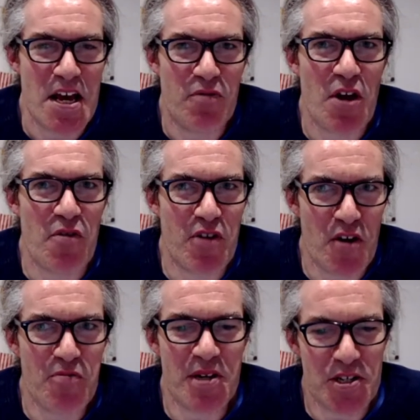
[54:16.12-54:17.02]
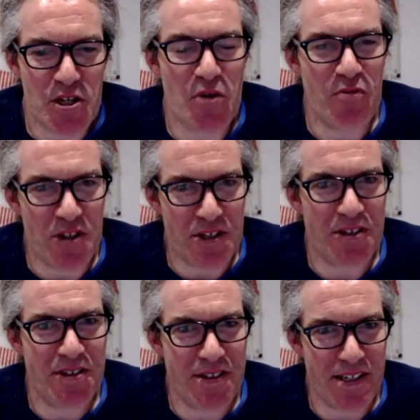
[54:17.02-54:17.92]
if government is
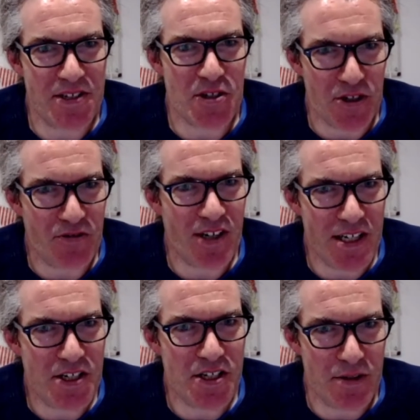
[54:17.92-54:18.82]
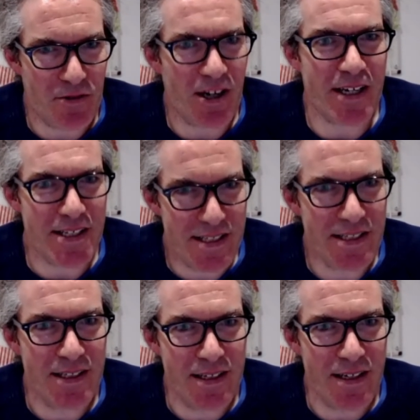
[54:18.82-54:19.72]
confident that it's got the relationship
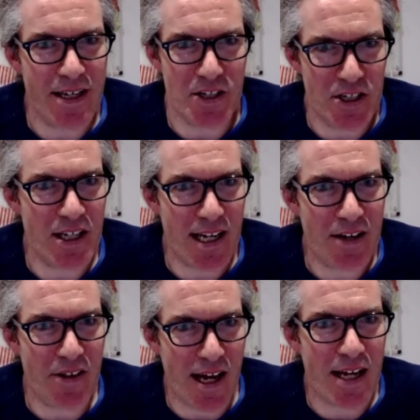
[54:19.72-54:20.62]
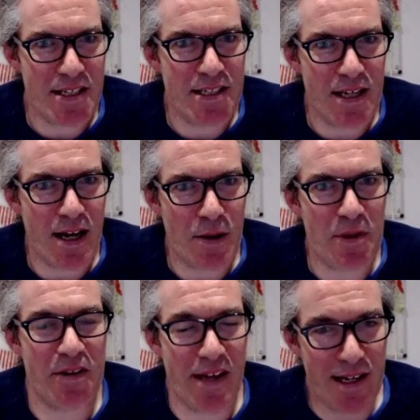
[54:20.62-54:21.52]
right, it should allow that,
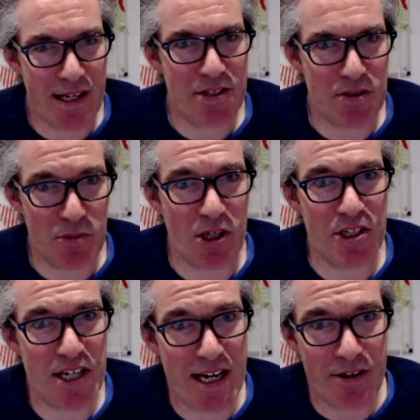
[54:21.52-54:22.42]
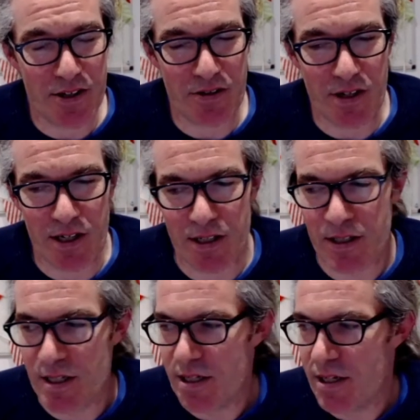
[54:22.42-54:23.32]
and that lets them branch out. And there
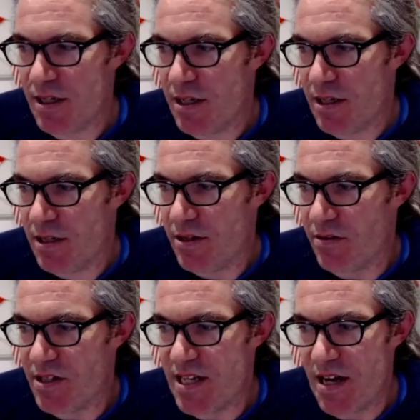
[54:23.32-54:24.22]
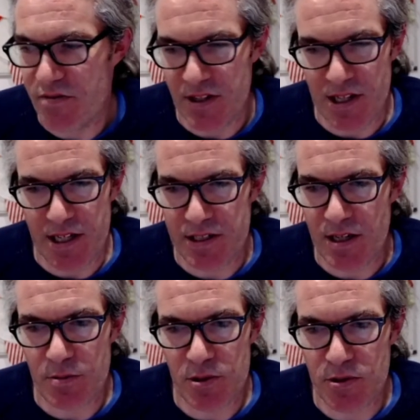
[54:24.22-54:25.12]
are definitely
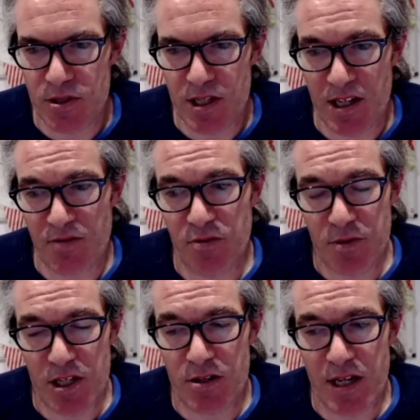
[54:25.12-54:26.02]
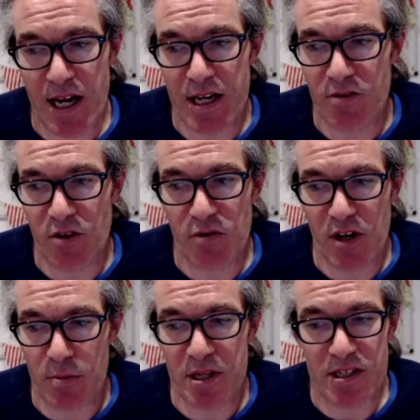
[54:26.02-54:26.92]
examples from the UK of
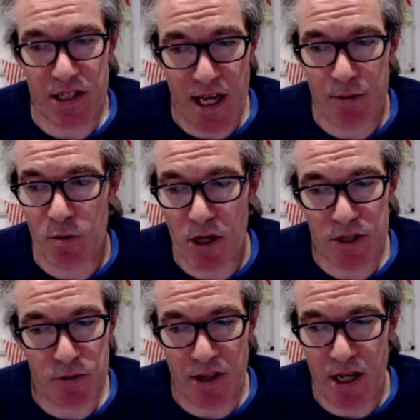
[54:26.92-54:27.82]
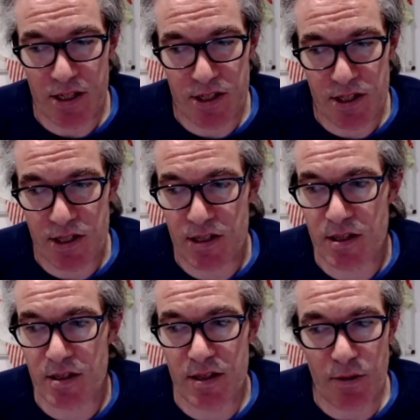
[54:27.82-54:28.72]
companies that came and worked with us.
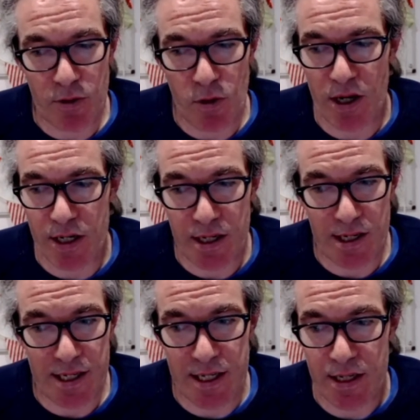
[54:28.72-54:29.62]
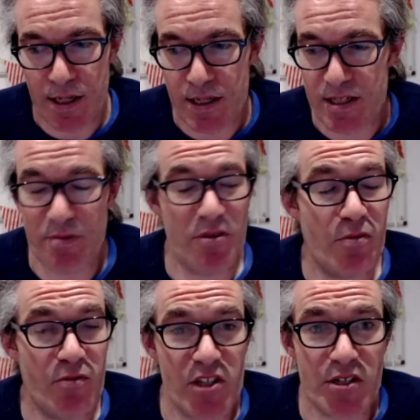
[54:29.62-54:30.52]
They were quite early. Some of
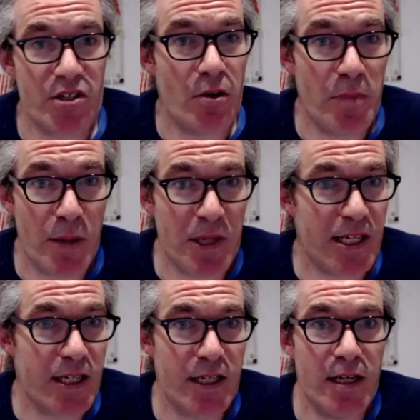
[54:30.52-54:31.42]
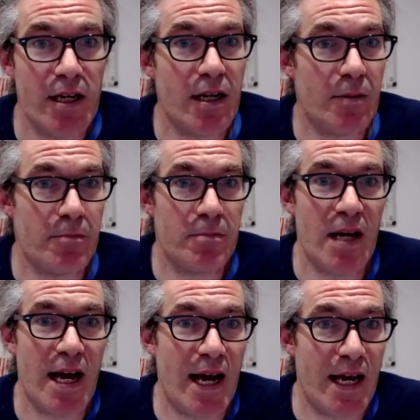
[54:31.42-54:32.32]
them have since gone public
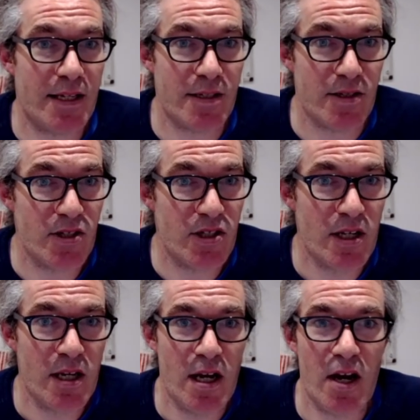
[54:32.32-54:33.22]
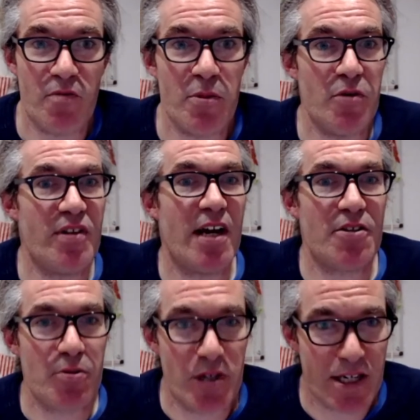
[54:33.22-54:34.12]
and have moved
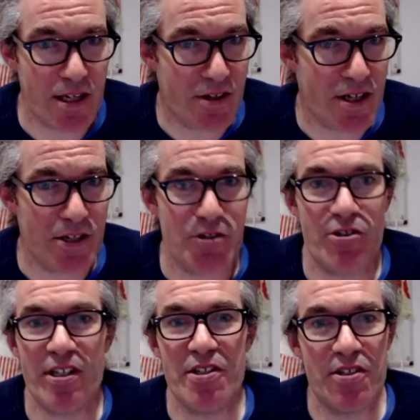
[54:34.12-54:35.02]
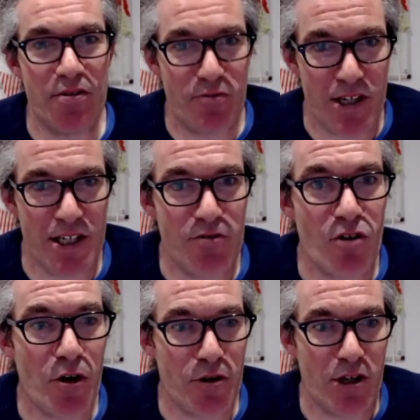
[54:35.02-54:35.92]
out to work in other countries, and they've really
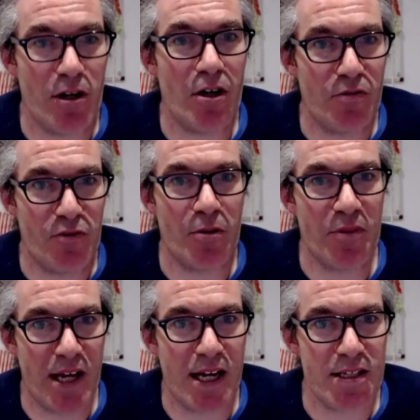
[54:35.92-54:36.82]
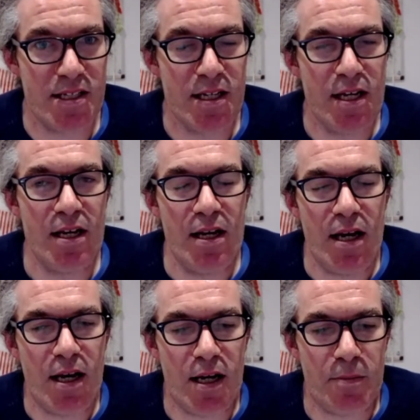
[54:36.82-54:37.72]
grown a lot from that.
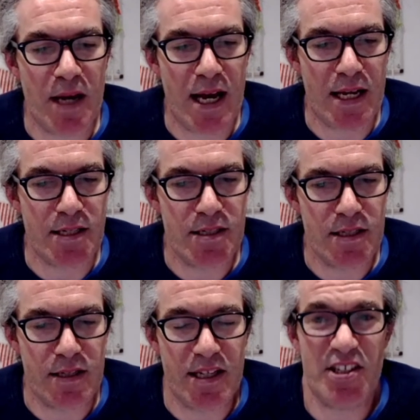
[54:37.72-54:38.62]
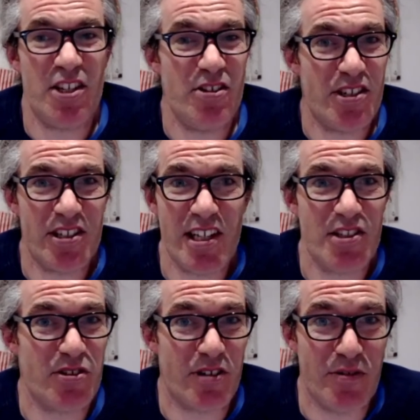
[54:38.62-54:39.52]
and that's a huge
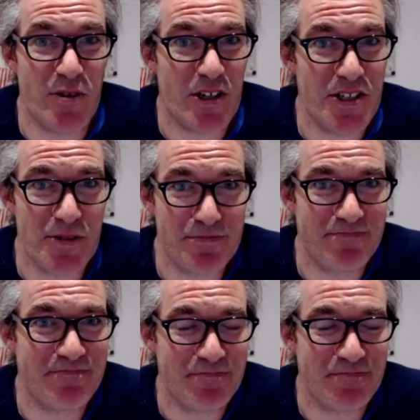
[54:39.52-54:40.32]
success story for us.